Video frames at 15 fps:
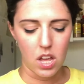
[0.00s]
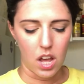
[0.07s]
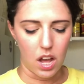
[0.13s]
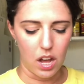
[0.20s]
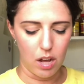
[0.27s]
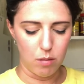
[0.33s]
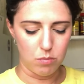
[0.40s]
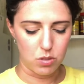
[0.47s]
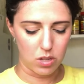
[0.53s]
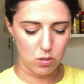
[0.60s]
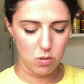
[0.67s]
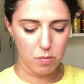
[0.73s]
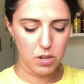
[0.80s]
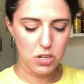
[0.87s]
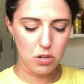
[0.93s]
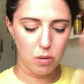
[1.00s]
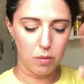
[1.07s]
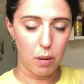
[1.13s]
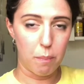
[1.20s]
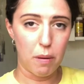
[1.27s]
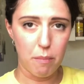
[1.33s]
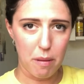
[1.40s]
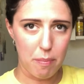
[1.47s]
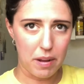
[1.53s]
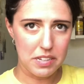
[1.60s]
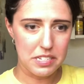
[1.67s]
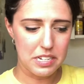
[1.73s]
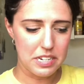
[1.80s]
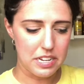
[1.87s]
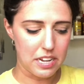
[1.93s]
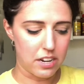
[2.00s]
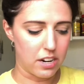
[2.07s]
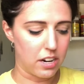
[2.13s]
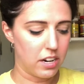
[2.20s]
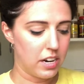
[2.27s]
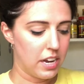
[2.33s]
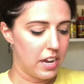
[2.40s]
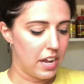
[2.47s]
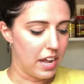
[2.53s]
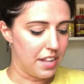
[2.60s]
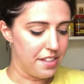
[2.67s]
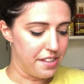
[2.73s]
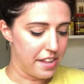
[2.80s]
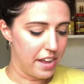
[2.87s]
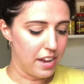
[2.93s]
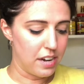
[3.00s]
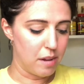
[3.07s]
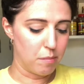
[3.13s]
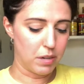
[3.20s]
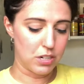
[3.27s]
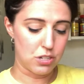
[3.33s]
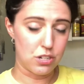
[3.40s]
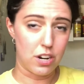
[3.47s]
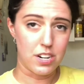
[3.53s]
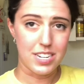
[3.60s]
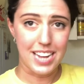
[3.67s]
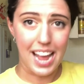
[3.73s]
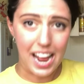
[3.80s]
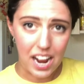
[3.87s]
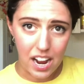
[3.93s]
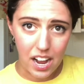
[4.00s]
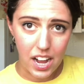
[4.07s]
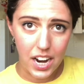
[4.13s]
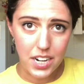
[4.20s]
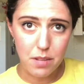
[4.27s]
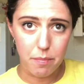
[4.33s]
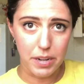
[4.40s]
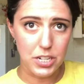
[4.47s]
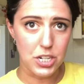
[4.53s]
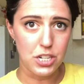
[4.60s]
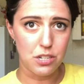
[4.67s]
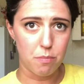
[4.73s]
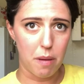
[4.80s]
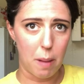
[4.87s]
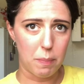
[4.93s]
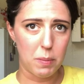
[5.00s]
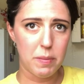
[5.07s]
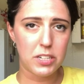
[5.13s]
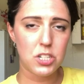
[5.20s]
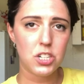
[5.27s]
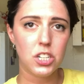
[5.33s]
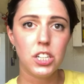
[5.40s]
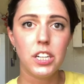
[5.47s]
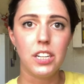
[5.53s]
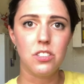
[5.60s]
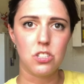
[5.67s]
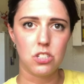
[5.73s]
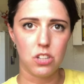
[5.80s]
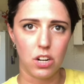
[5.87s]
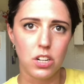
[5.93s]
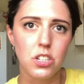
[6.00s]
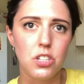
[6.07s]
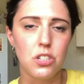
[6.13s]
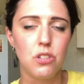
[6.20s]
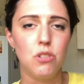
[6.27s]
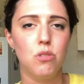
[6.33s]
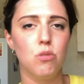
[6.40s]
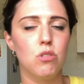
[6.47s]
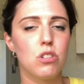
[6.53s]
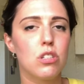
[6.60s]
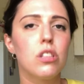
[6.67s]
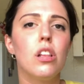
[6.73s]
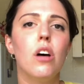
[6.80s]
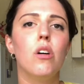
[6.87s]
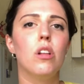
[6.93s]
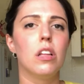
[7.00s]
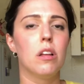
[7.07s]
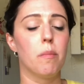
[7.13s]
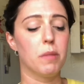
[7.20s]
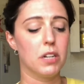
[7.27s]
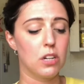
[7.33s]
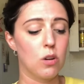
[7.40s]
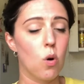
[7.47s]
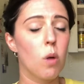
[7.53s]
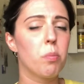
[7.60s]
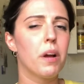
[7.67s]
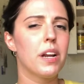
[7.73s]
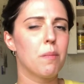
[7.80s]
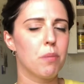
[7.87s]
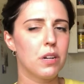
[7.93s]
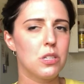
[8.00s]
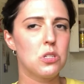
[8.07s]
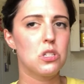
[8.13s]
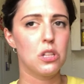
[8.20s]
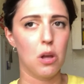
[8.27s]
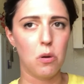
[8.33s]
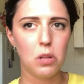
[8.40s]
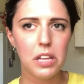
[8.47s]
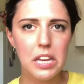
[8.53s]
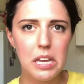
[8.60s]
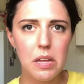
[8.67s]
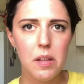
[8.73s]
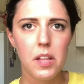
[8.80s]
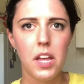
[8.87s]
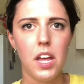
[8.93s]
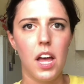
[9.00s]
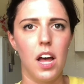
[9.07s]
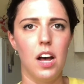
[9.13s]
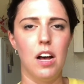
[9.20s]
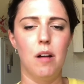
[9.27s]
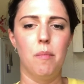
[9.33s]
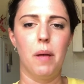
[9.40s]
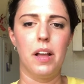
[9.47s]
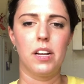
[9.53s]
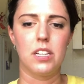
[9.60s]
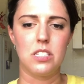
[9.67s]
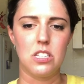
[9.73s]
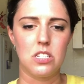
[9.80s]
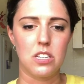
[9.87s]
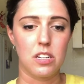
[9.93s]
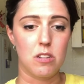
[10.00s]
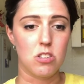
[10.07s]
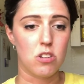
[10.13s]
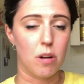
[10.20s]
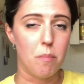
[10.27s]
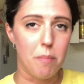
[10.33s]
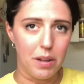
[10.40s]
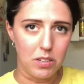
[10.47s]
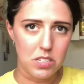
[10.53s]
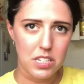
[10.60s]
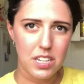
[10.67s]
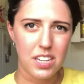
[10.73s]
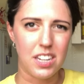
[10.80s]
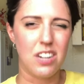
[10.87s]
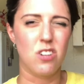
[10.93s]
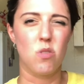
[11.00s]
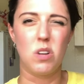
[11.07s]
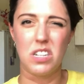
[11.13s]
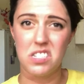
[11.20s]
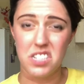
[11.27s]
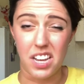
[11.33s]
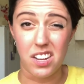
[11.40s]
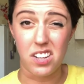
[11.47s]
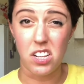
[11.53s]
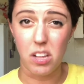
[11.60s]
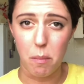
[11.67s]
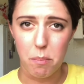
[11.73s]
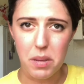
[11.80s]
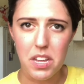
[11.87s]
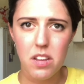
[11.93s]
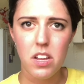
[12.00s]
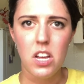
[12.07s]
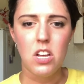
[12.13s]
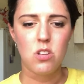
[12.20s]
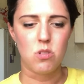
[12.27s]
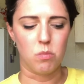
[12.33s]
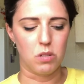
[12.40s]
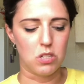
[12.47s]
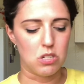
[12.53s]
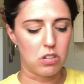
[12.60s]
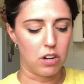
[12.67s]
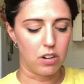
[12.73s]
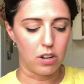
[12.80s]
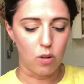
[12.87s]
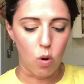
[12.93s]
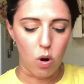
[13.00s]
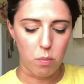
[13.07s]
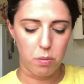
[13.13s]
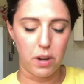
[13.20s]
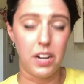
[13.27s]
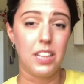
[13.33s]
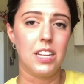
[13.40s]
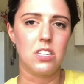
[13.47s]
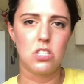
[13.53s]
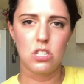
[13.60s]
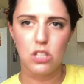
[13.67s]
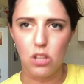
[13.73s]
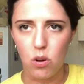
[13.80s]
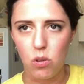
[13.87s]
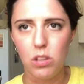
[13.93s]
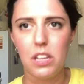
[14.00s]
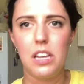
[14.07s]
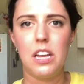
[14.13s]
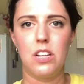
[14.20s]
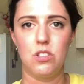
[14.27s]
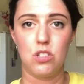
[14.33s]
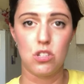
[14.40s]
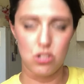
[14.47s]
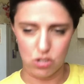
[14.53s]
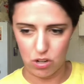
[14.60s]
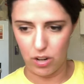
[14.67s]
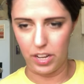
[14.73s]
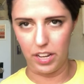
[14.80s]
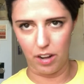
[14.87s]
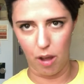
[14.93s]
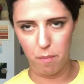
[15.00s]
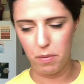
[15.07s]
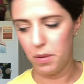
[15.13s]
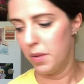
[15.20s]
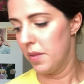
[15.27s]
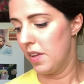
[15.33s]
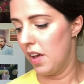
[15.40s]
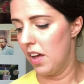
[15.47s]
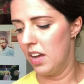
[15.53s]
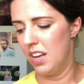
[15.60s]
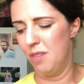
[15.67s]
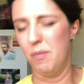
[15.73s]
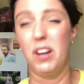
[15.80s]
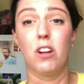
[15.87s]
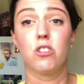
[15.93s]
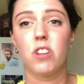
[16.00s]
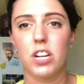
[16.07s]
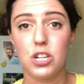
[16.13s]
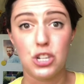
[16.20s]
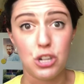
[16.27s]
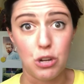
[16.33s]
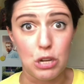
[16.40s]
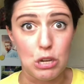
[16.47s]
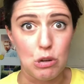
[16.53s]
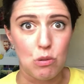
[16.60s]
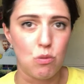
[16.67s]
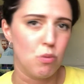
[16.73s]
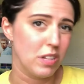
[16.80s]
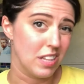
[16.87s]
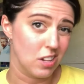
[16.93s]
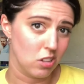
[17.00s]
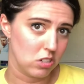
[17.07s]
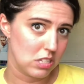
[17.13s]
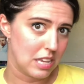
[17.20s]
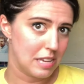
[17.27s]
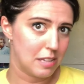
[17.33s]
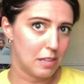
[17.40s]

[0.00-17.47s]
So that's what I'm gonna do. I'm gonna put my pasta in here, and then I'm gonna start to add my cheese and pepper mixture and start to I'm gonna incorporate it pretty slowly because it's gonna start melting and I don't want it to get clumpy. So I'm gonna start incorporating that slowly and stirring it up. And I'll try to show you what that looks like.